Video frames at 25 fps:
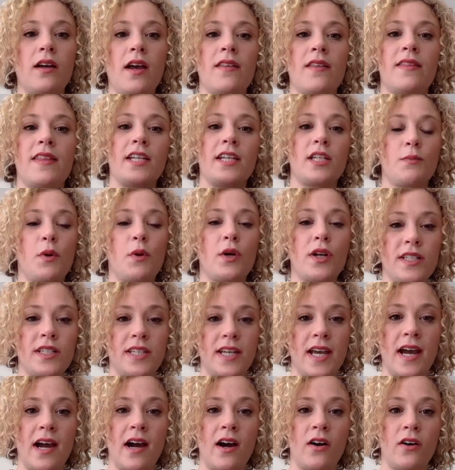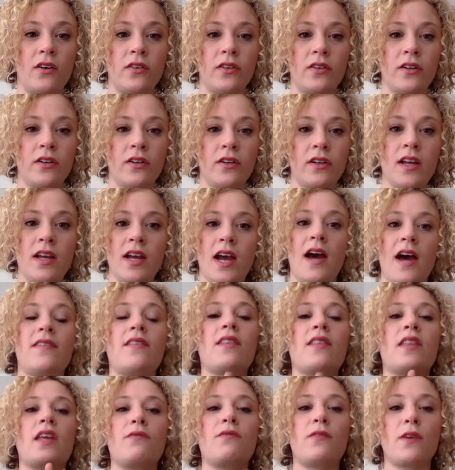they had to put it down, and
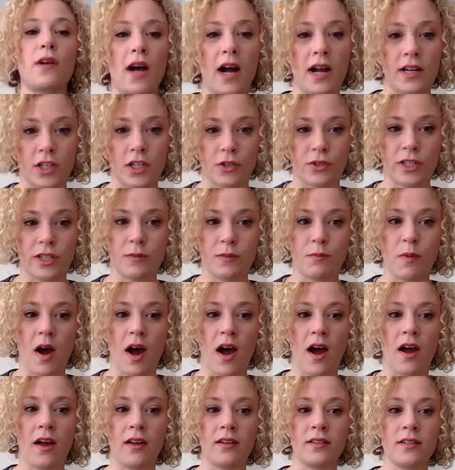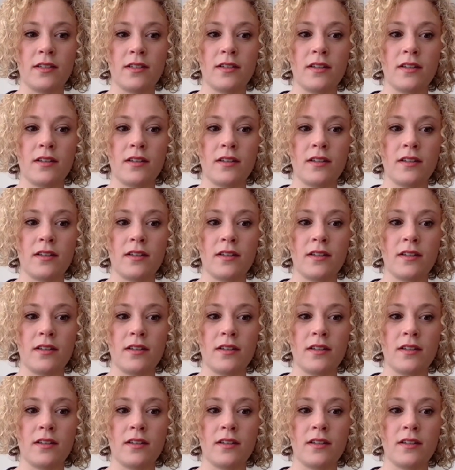then they forgot to respond.